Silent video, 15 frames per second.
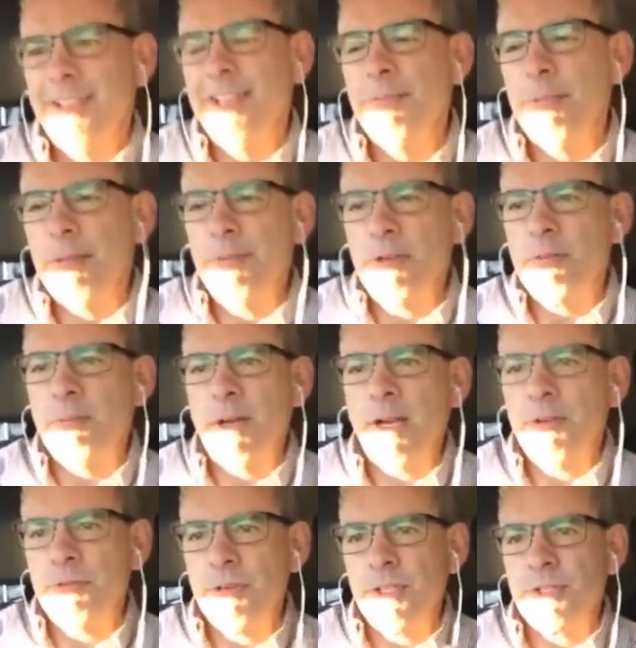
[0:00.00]
Maybe your
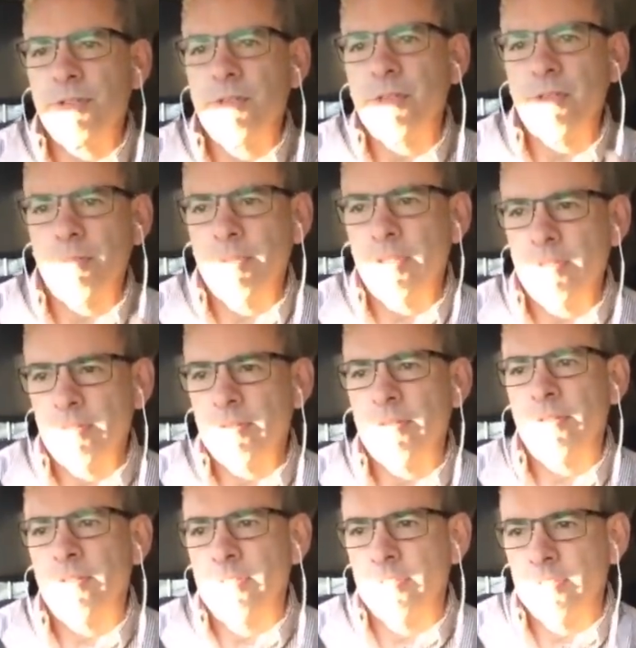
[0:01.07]
boundaries are a little bit
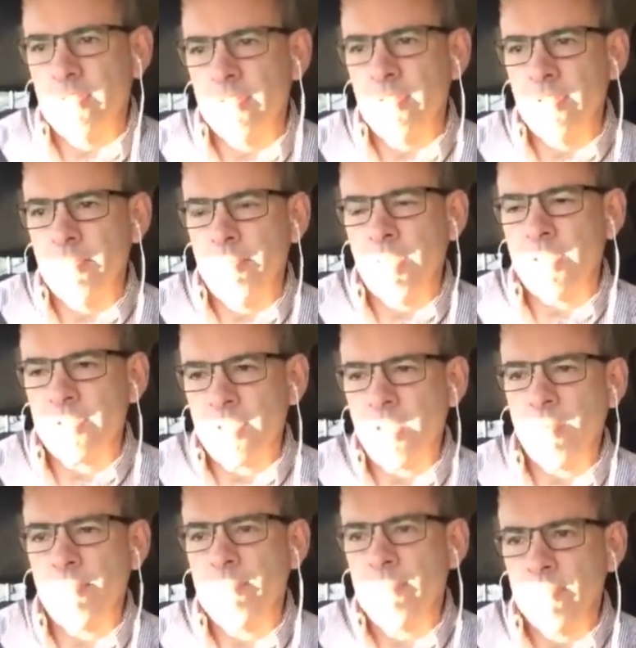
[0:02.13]

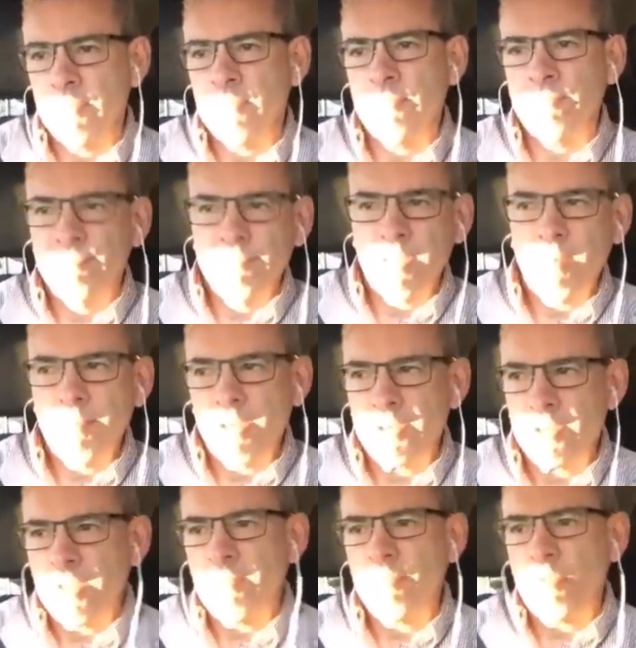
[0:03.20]
not messed
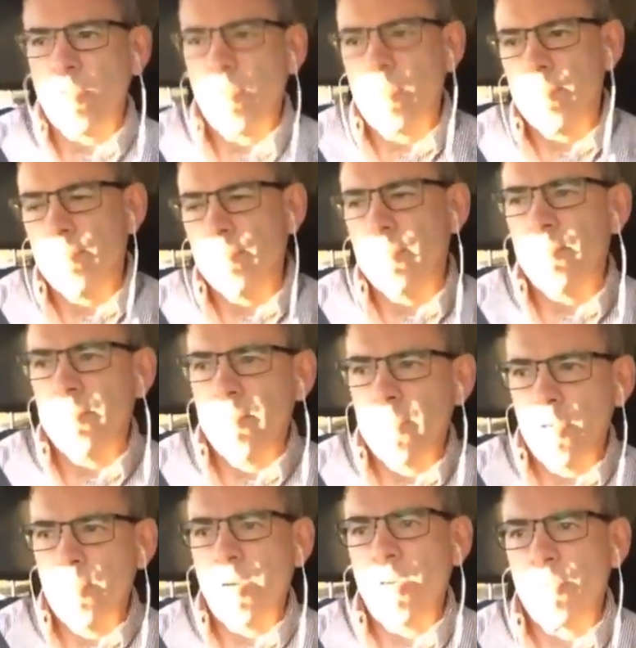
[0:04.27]
up, or
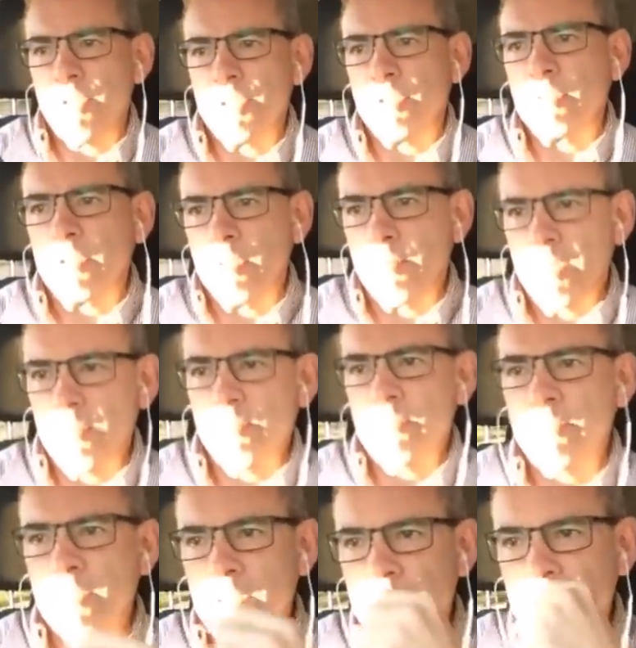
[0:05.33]
your boundaries are a little bit
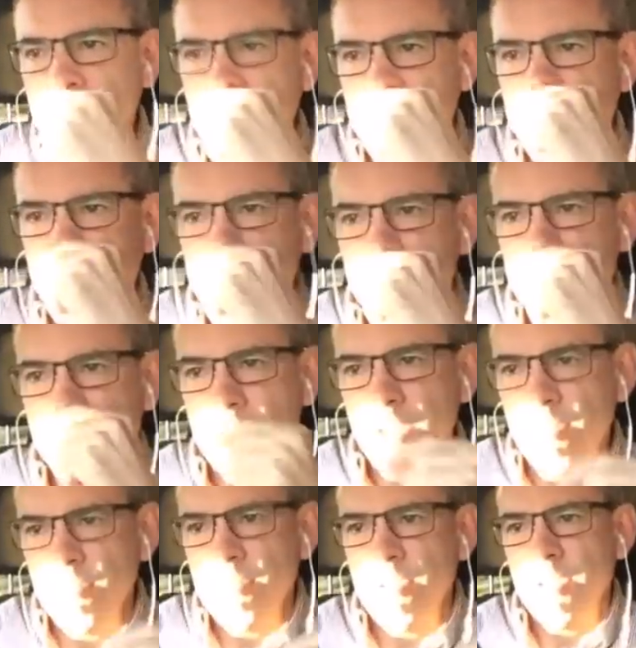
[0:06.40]

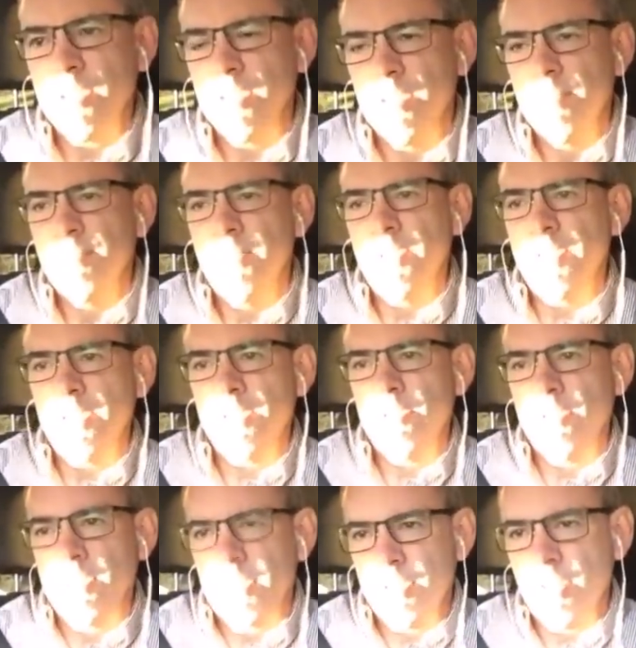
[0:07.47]
skewed, in that you
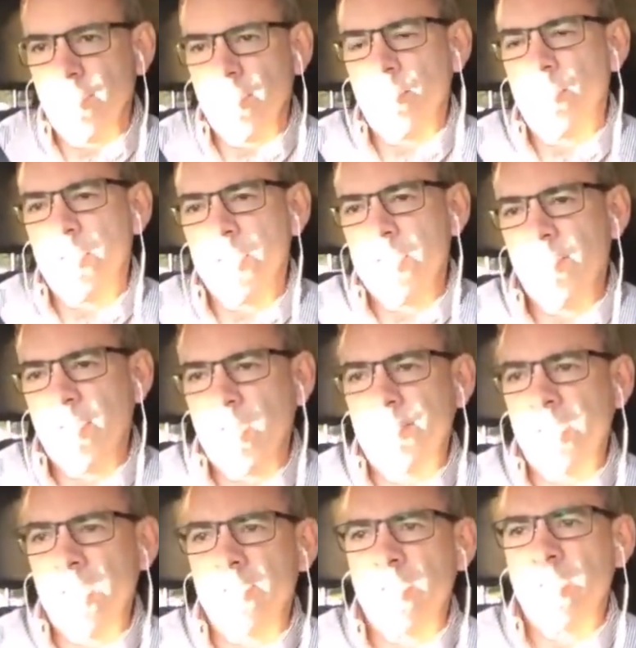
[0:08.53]
never really develop
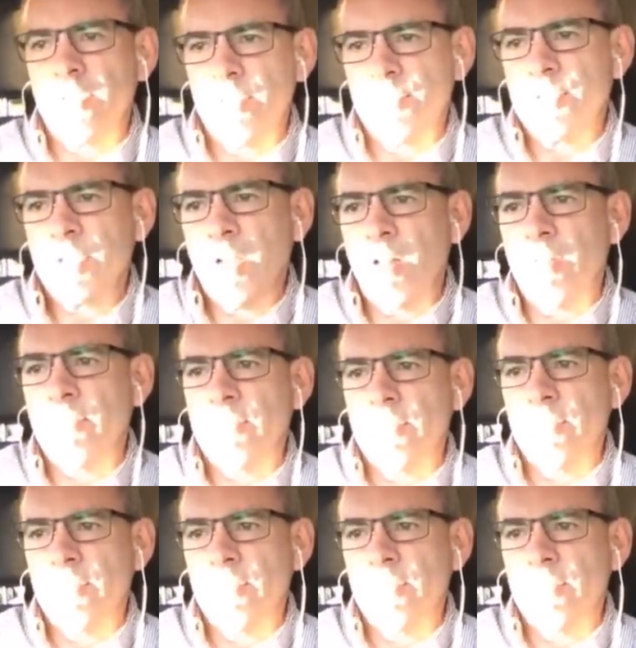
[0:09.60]
that sense of self.